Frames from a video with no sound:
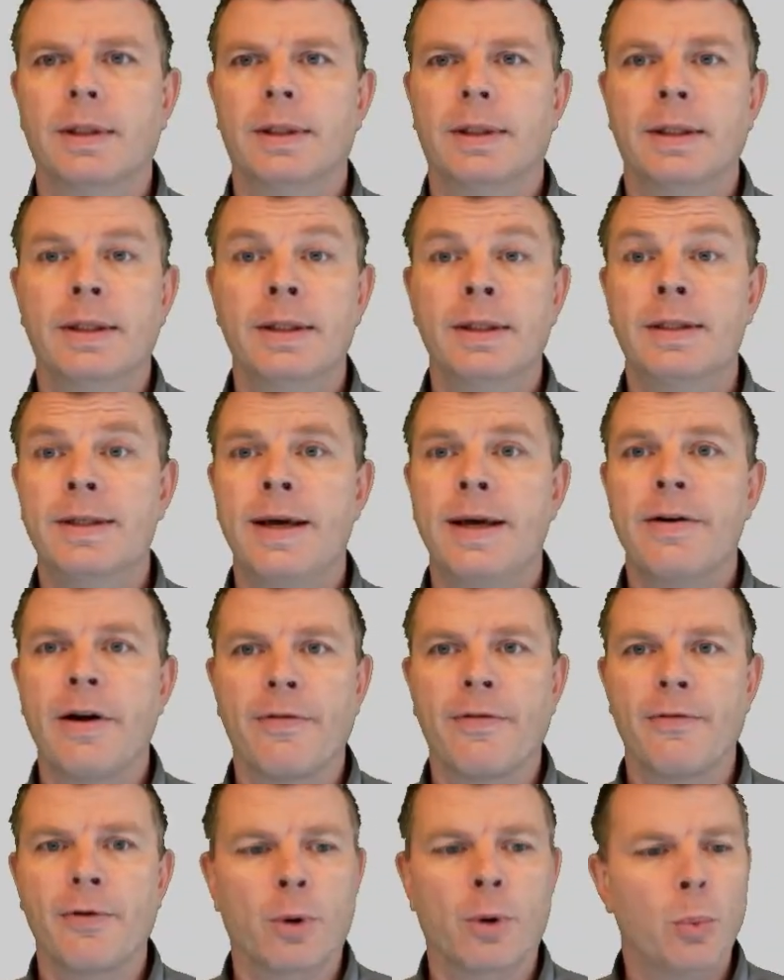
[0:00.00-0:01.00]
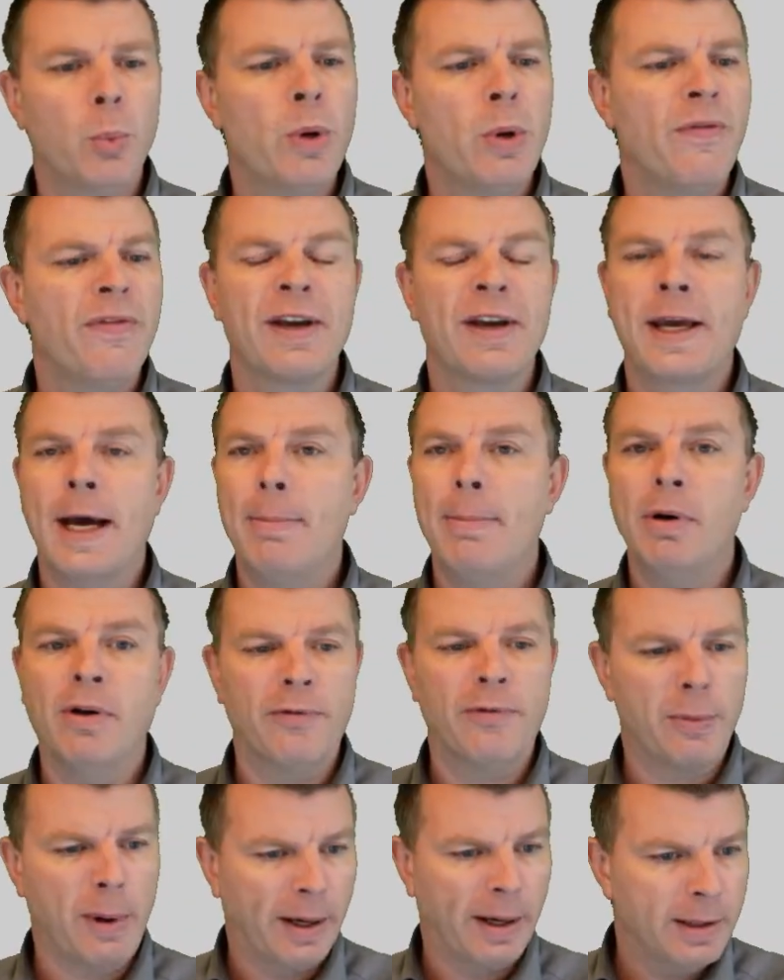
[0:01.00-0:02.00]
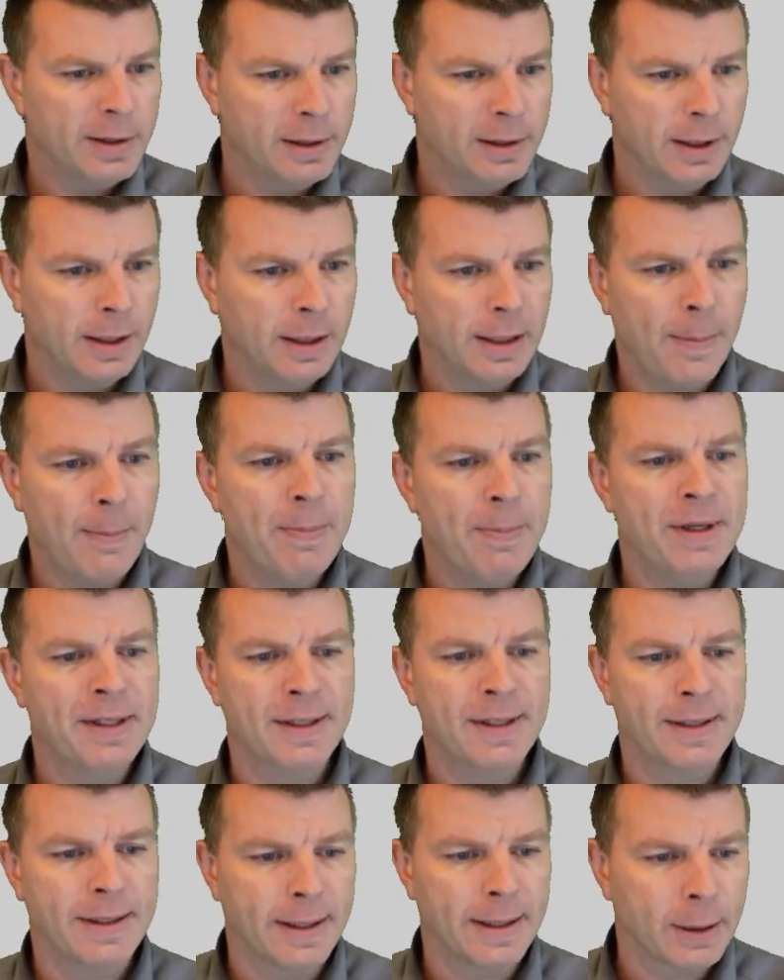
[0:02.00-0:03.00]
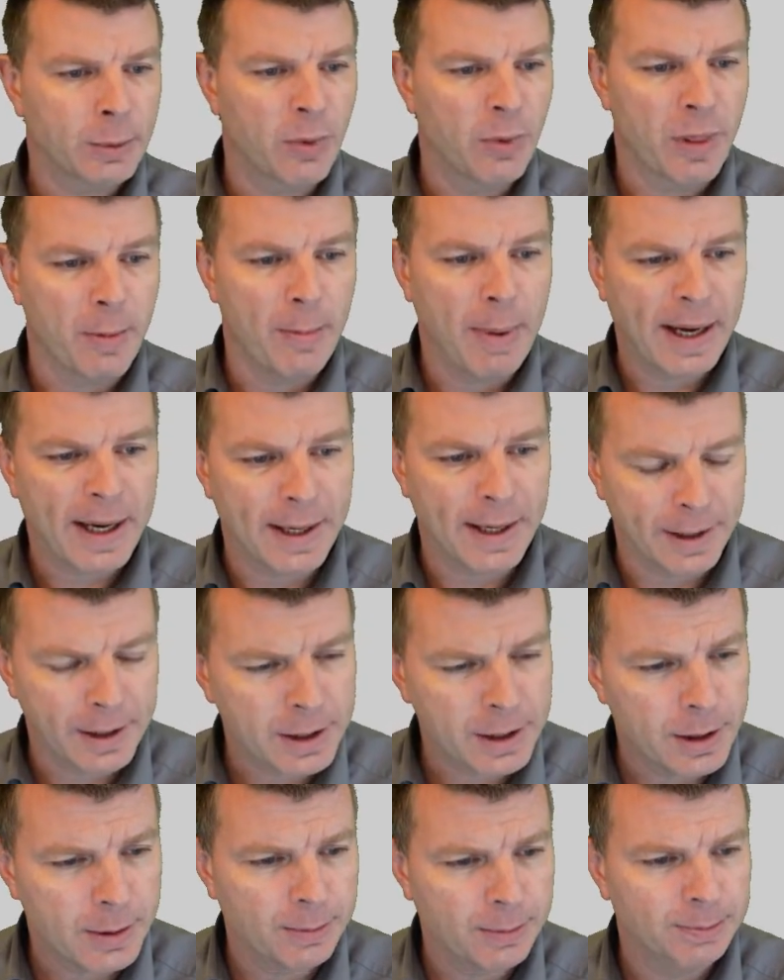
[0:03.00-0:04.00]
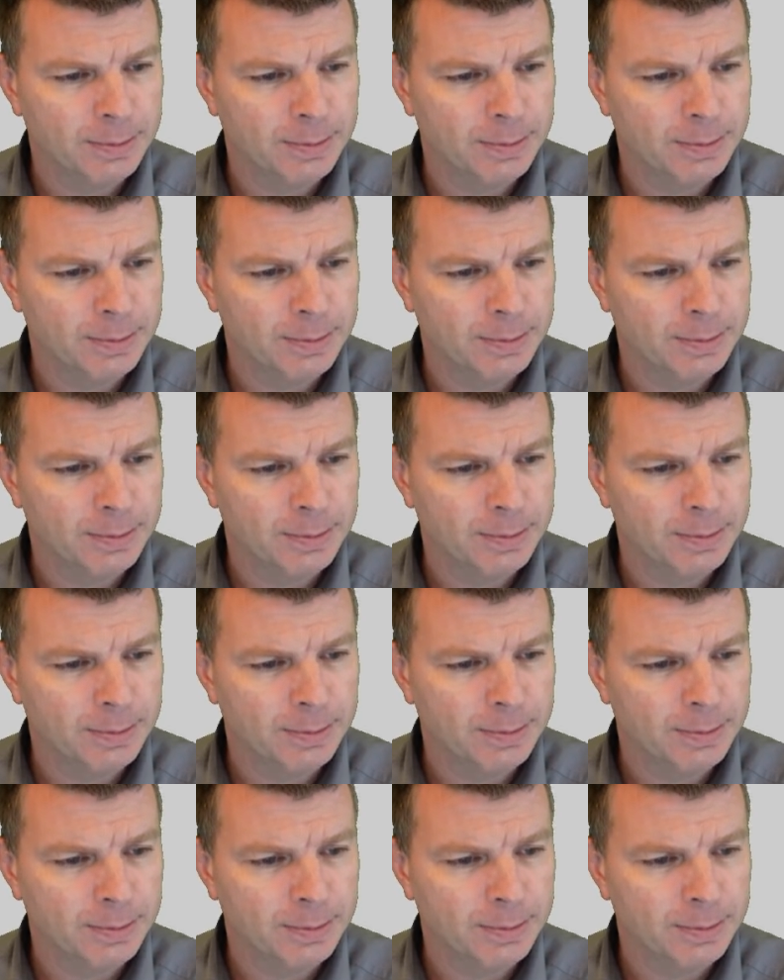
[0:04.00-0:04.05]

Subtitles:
In Terraform we have a couple of files. Let me start with the backend.